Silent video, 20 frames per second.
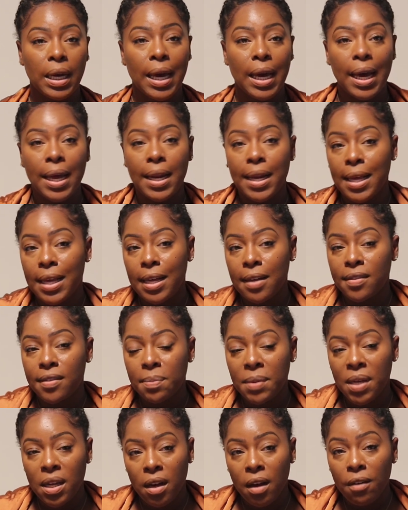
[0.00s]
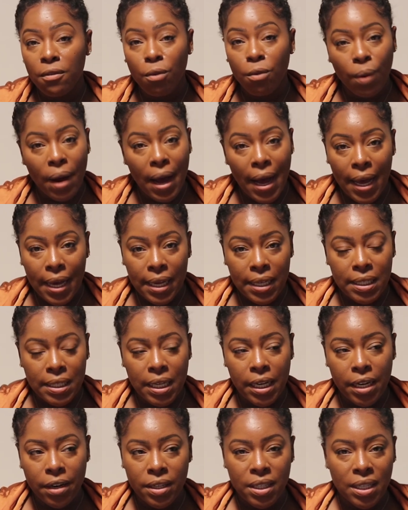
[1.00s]
It gives me enough rise
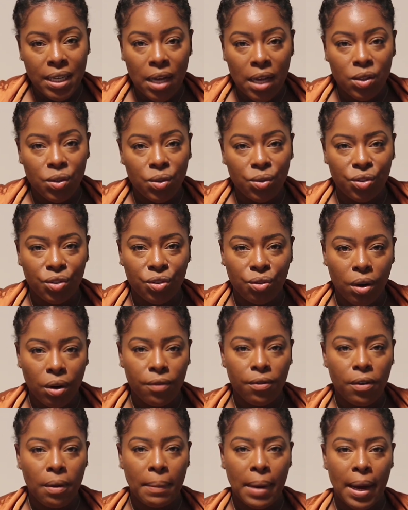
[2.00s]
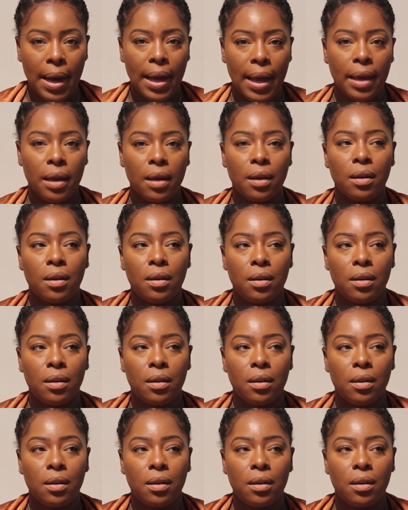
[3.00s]
here. It's not too short for my